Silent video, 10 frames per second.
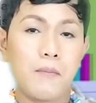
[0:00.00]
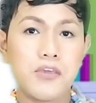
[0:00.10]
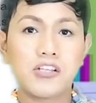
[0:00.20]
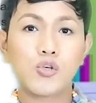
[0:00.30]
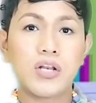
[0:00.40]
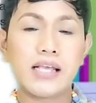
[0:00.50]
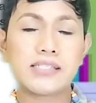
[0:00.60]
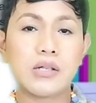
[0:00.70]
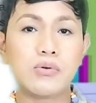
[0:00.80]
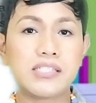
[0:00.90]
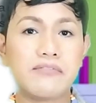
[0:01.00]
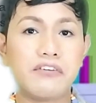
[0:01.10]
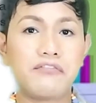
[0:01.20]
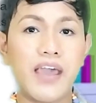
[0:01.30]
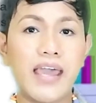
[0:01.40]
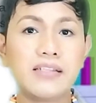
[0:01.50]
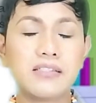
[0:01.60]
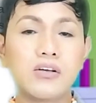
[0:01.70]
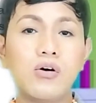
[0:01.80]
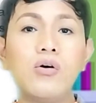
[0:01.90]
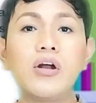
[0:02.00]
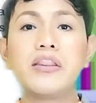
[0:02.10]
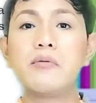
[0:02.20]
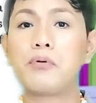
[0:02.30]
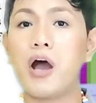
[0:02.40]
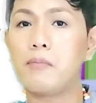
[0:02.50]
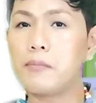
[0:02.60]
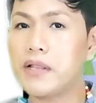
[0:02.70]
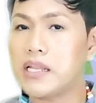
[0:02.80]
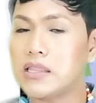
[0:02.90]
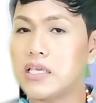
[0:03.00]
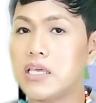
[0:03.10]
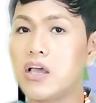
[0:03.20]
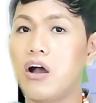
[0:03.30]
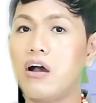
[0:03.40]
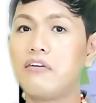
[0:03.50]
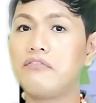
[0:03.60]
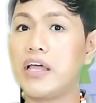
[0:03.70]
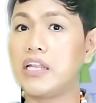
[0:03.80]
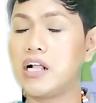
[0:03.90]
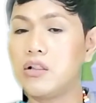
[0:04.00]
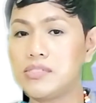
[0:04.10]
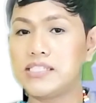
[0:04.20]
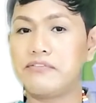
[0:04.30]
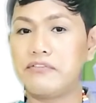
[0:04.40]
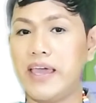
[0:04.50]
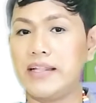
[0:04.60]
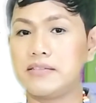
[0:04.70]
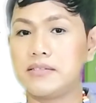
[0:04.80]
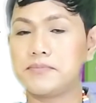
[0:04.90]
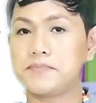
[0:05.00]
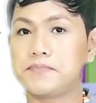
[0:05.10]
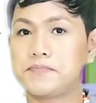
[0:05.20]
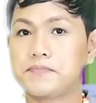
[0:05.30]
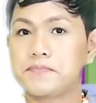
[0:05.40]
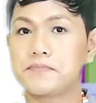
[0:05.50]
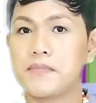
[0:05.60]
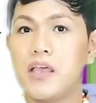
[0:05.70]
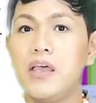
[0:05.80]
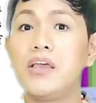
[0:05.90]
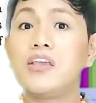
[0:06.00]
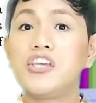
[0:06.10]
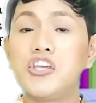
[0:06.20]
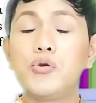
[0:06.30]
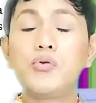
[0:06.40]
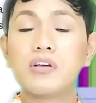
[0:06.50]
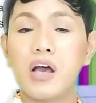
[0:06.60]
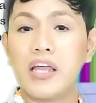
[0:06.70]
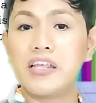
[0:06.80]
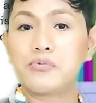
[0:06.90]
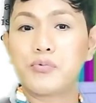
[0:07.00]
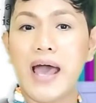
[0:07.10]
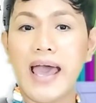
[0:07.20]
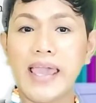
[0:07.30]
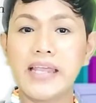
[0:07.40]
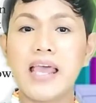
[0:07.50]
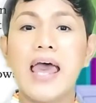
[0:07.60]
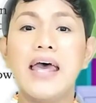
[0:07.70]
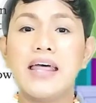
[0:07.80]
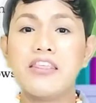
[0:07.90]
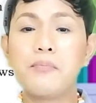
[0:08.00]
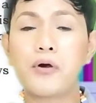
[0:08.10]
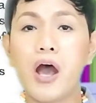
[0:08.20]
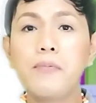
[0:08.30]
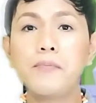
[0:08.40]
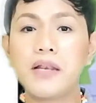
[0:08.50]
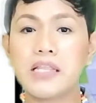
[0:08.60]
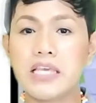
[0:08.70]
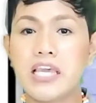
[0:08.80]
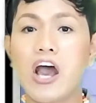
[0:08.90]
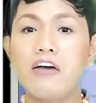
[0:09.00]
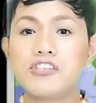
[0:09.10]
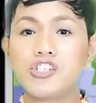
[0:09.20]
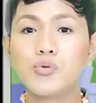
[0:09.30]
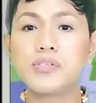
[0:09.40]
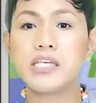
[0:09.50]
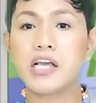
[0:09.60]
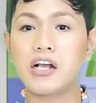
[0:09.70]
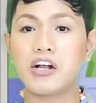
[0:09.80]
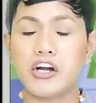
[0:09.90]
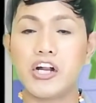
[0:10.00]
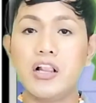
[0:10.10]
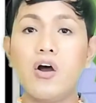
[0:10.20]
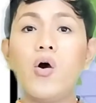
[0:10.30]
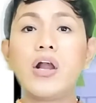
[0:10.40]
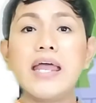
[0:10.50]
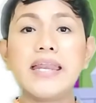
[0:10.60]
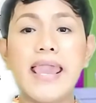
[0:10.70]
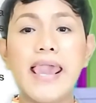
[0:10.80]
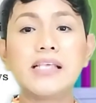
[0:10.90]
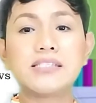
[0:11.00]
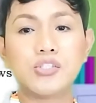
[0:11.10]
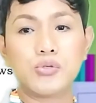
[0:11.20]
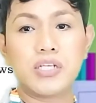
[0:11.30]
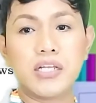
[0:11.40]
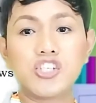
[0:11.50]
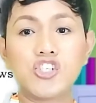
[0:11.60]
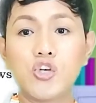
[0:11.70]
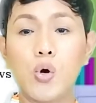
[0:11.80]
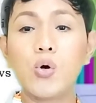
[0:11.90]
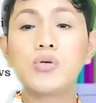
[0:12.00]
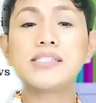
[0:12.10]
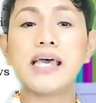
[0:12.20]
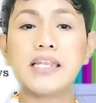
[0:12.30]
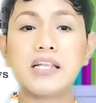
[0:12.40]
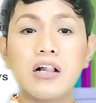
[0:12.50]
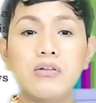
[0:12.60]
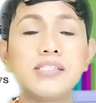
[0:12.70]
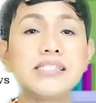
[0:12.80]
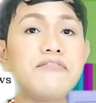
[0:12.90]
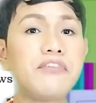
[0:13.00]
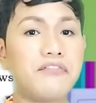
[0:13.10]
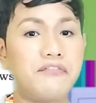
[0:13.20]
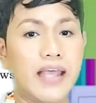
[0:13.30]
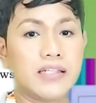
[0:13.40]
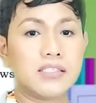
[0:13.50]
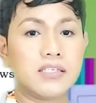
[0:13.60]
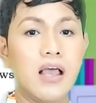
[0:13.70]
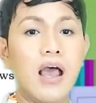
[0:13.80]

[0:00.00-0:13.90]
a mutually exclusive event or the probability of an inclusive event? You got it right. The probability of choosing a girl or an A student shows an inclusive event.